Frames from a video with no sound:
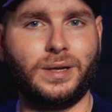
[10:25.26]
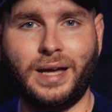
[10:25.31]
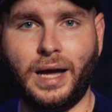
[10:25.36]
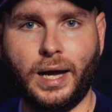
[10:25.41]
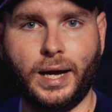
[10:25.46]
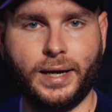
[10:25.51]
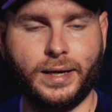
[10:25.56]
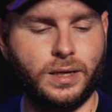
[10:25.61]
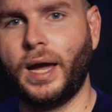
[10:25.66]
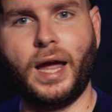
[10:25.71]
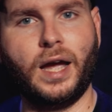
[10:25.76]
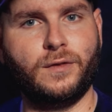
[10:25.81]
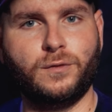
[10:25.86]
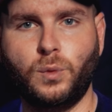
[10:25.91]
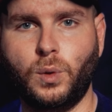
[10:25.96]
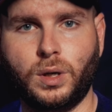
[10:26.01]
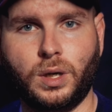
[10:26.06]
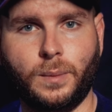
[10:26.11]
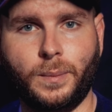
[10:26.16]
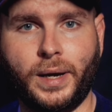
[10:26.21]
guy. I have
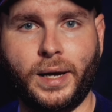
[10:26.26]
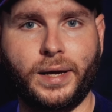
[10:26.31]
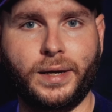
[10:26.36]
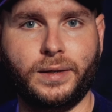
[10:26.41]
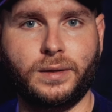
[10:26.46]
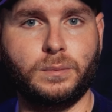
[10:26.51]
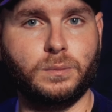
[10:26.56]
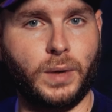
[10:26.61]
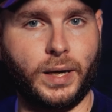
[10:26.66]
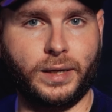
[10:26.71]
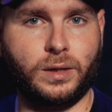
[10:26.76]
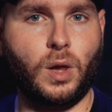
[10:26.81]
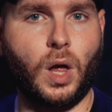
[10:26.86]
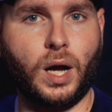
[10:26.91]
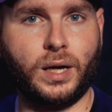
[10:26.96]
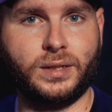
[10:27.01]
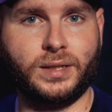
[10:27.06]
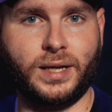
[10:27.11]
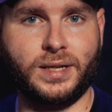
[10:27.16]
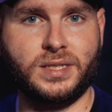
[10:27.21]
one on my
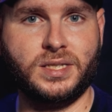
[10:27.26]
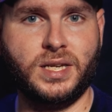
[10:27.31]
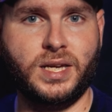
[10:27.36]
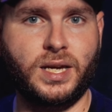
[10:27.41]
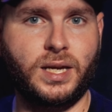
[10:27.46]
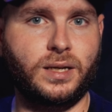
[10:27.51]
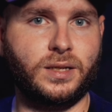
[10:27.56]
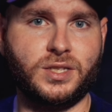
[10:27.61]
Glock 19.